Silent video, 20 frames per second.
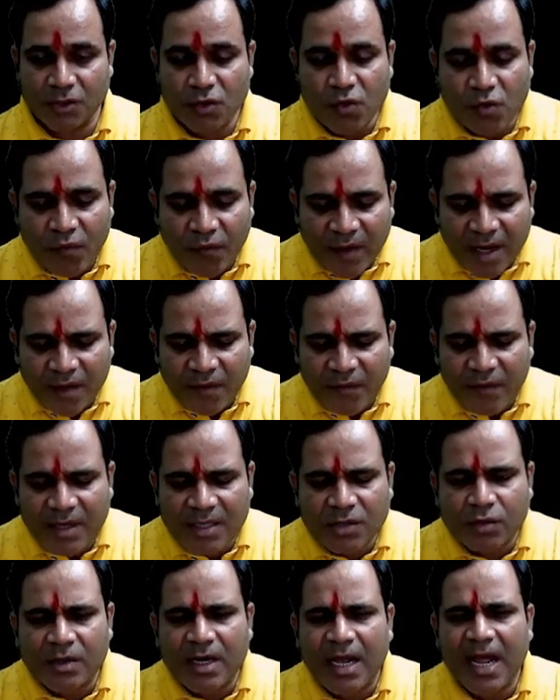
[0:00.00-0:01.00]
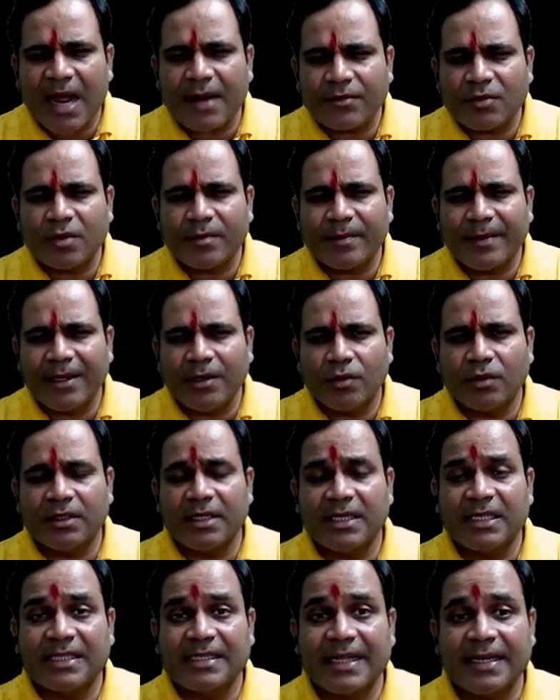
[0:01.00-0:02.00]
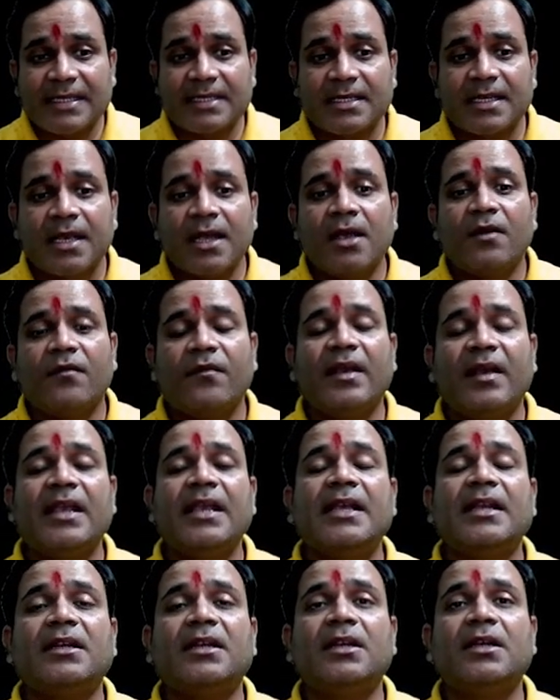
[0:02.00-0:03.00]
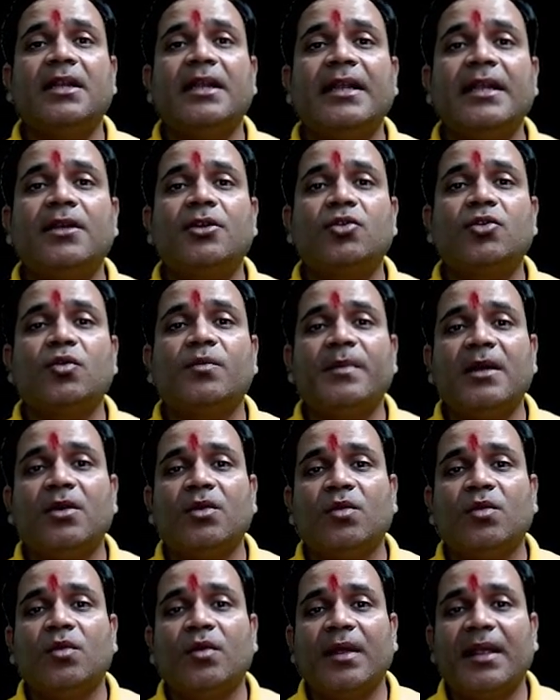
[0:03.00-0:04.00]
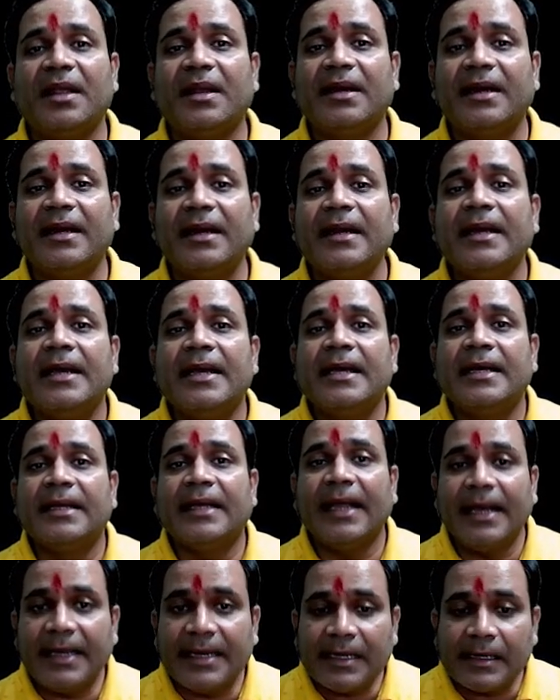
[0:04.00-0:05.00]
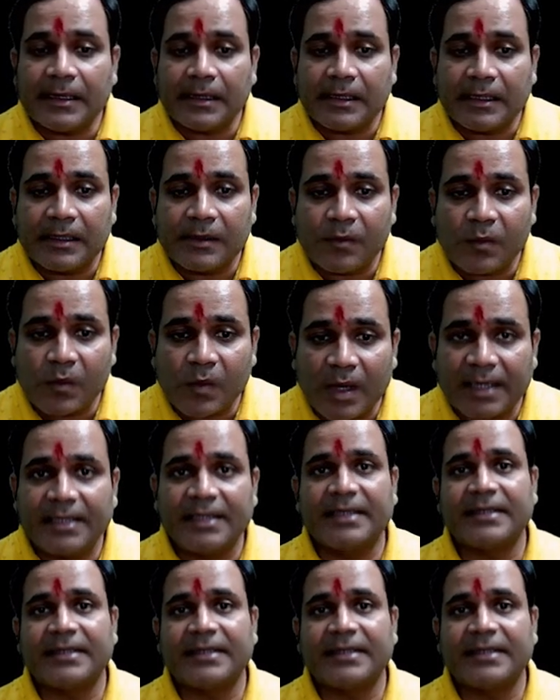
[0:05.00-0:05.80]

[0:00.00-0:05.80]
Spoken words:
where we should have to be know these things, we need to be know here in a what?